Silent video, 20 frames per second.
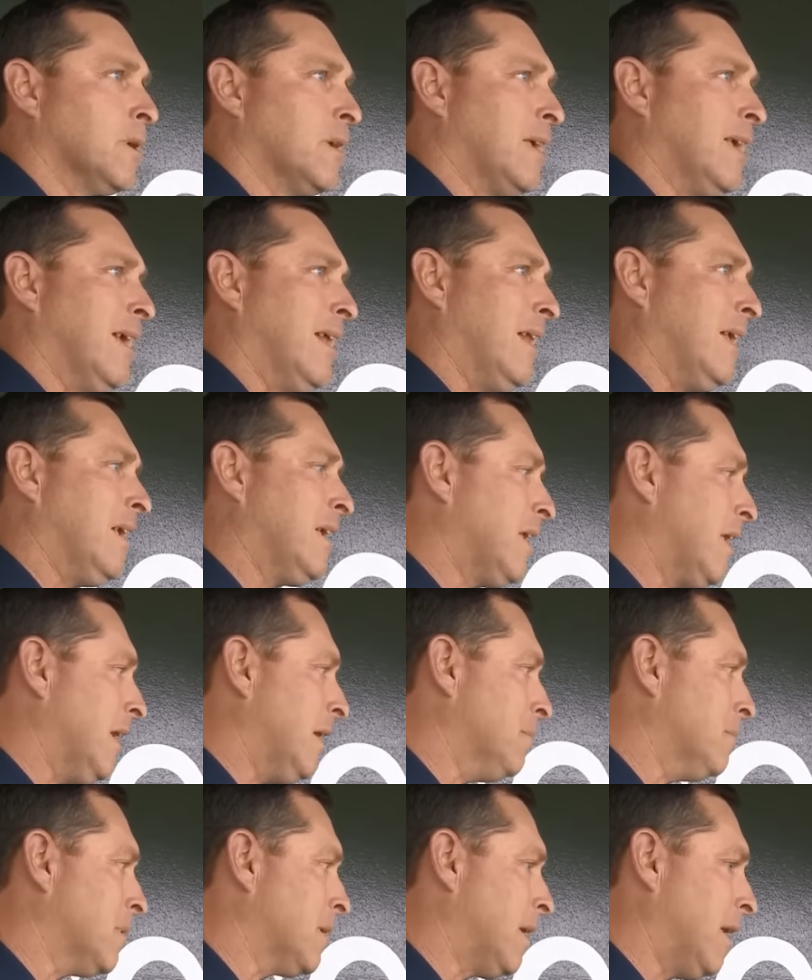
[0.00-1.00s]
Keaton
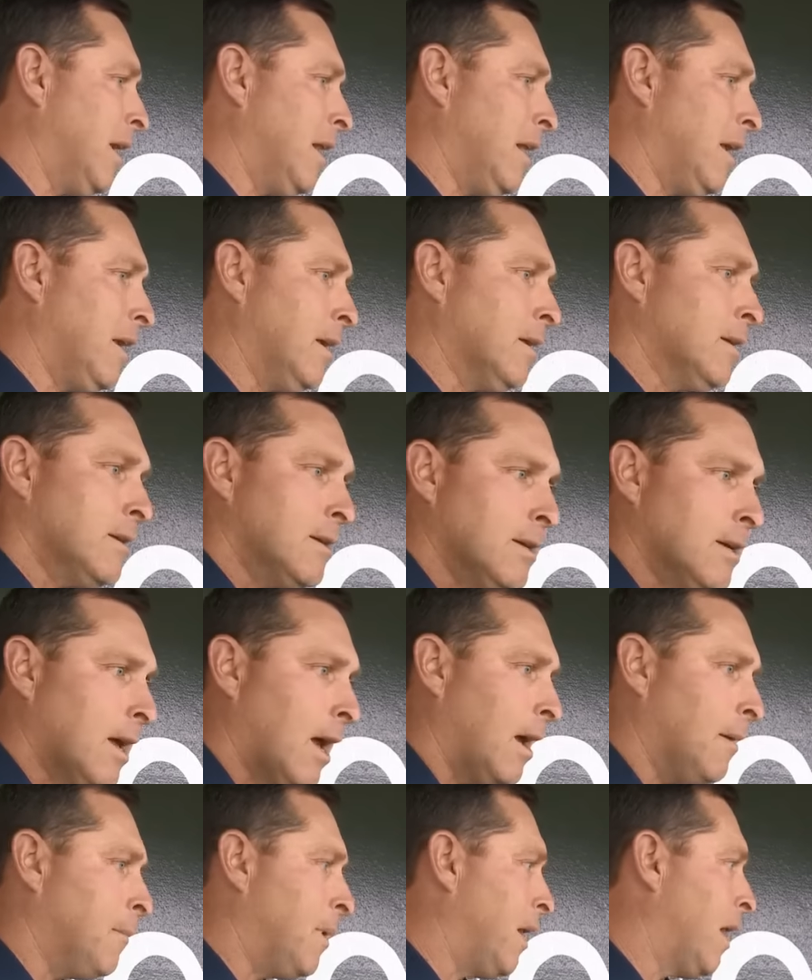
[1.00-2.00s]
McKinney,
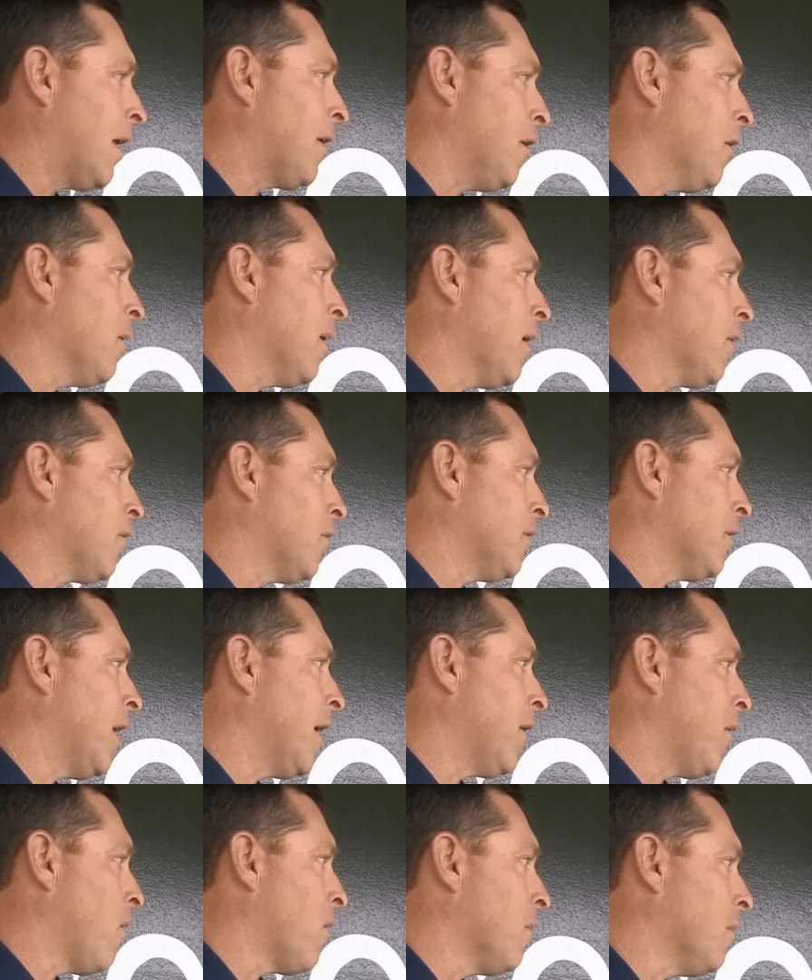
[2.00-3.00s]
I mean, I know how good
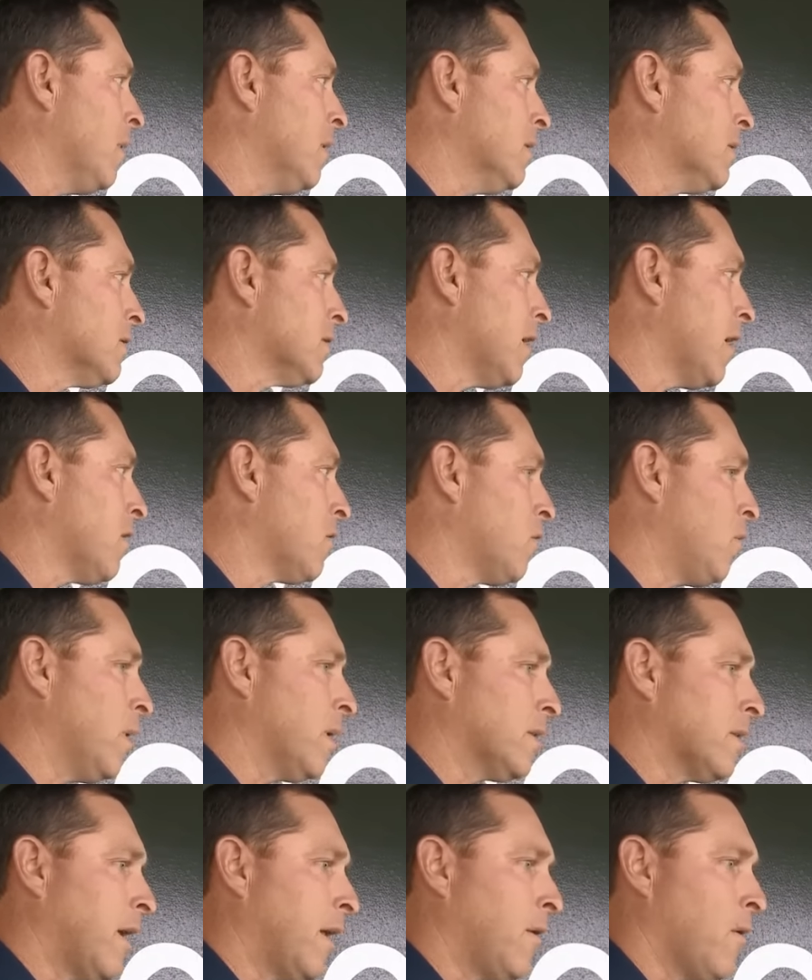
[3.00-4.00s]
that arm is and how
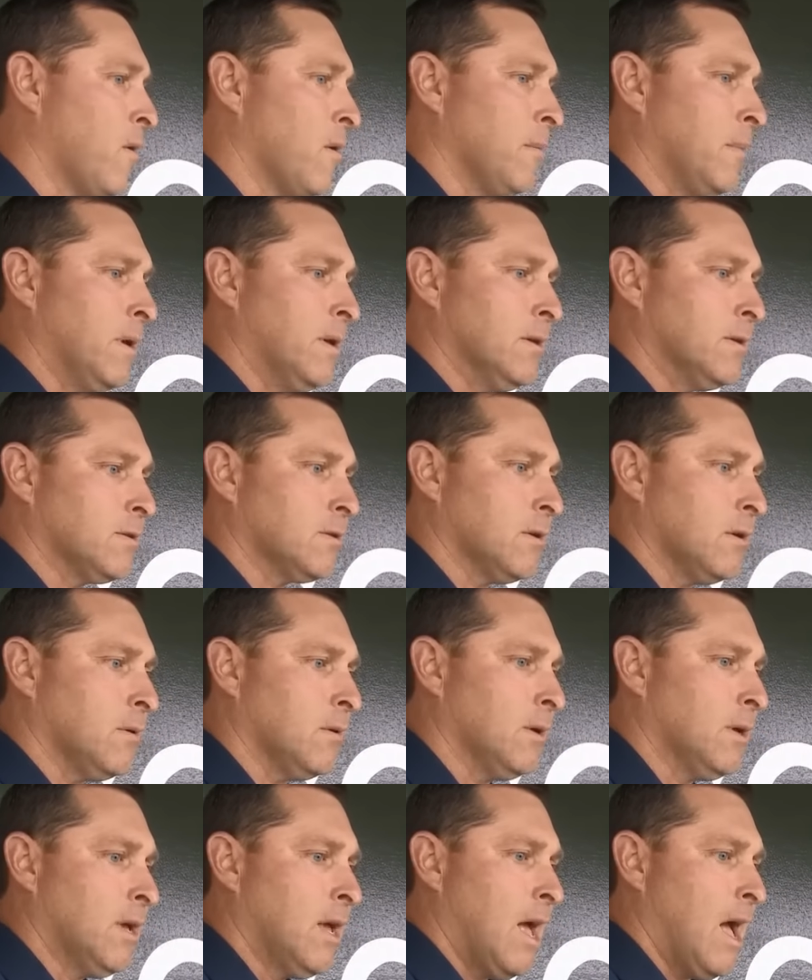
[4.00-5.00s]
quick that arm is, so
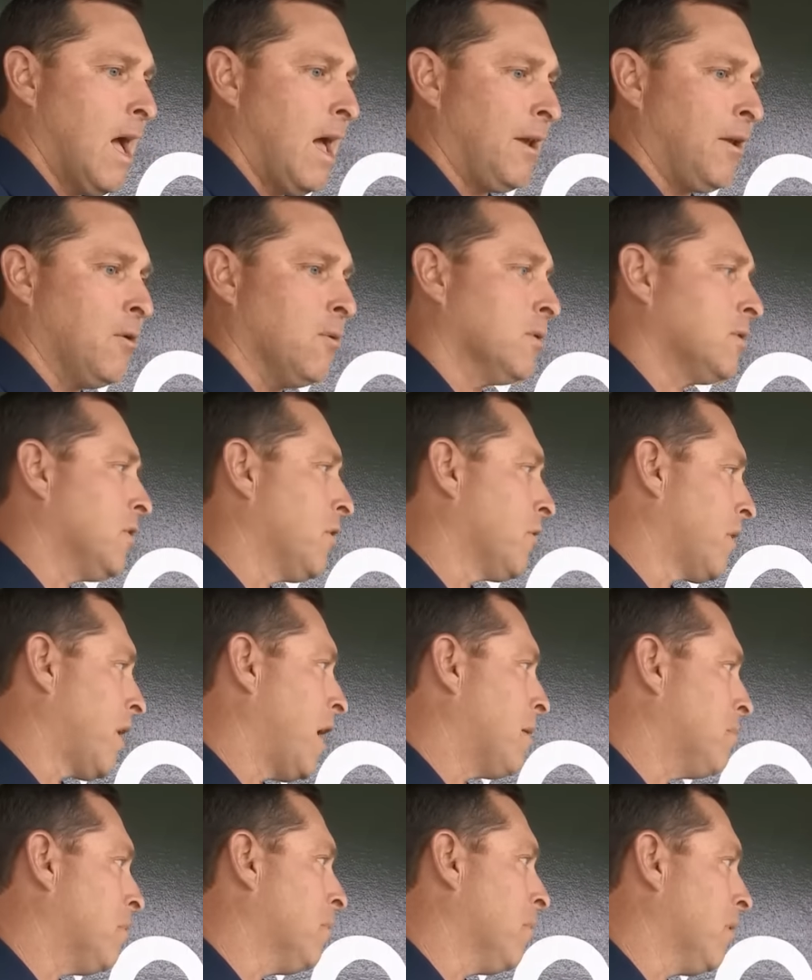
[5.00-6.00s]
I know what they're
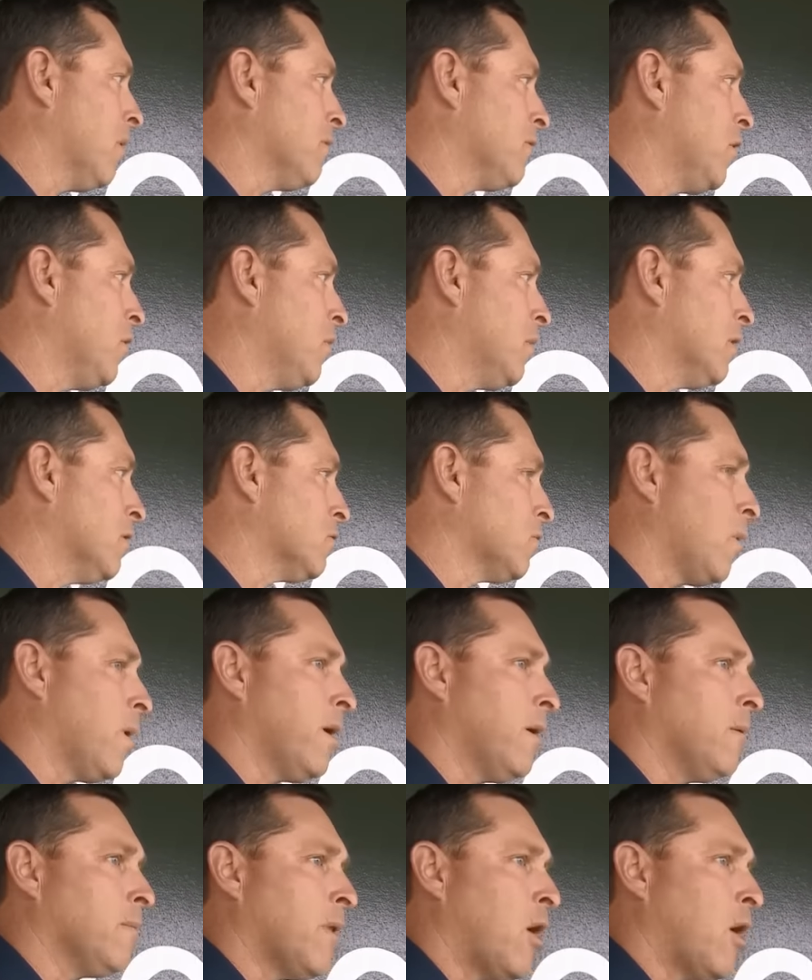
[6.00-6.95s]
capable of doing as well.